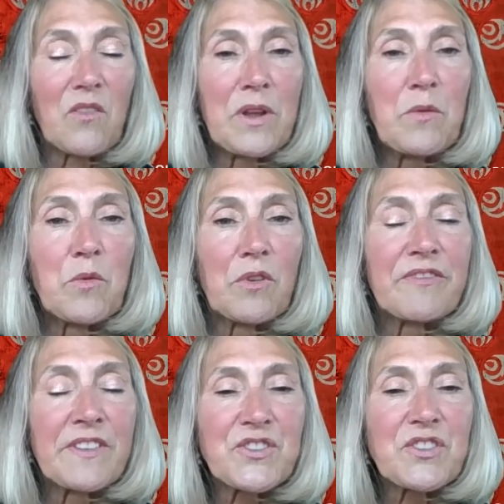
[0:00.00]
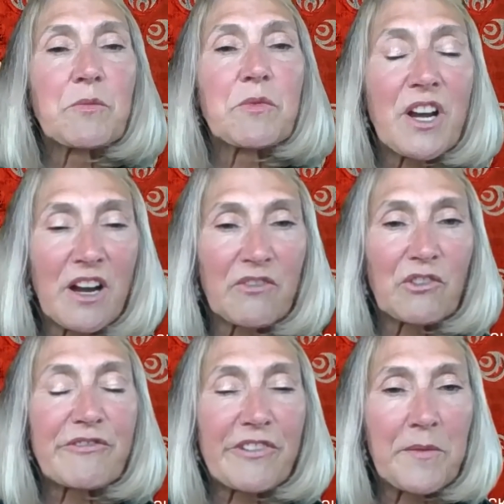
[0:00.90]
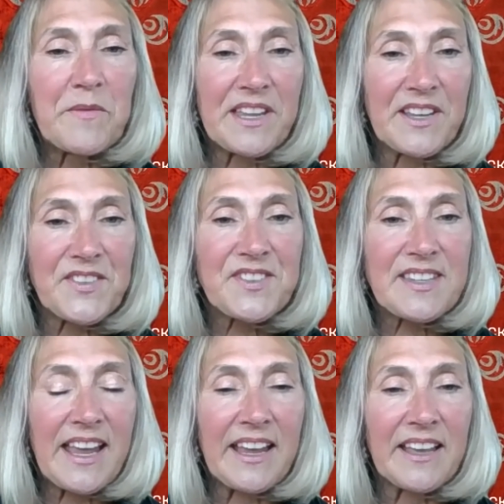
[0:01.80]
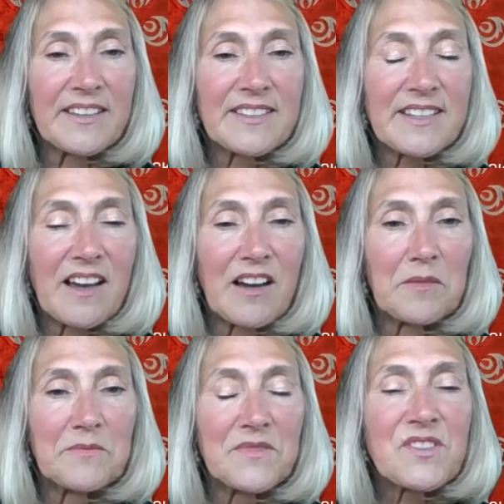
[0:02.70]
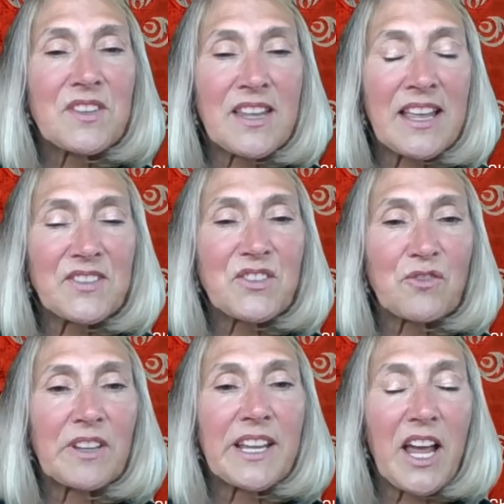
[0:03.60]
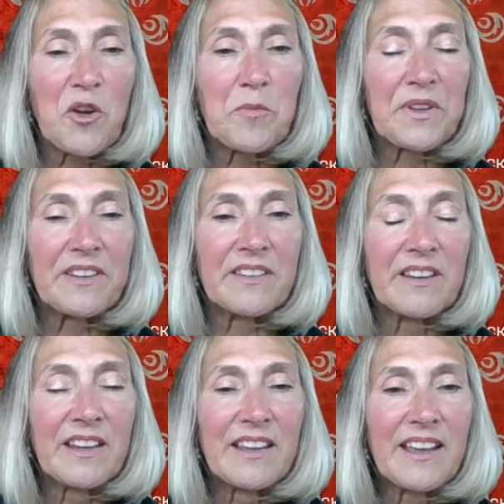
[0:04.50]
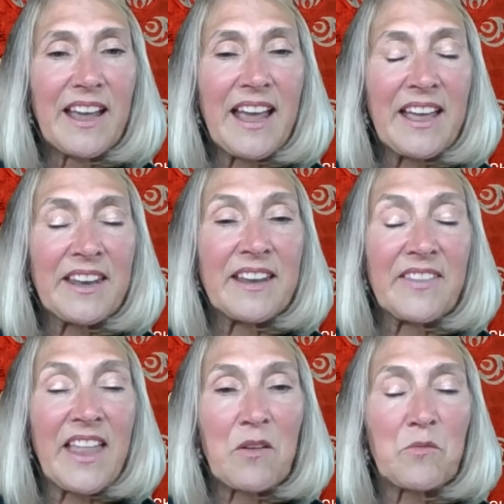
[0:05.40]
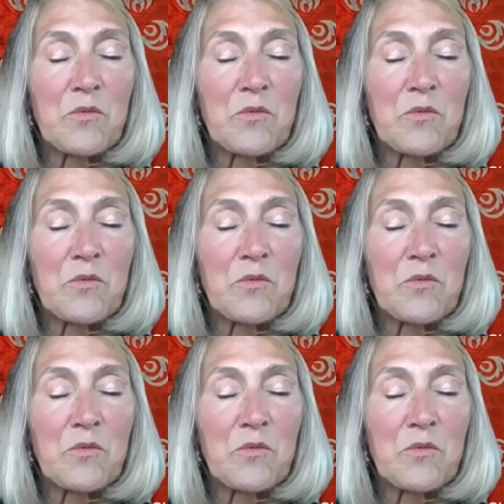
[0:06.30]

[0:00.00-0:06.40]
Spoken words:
We will eventually recover from this and certainly open, and that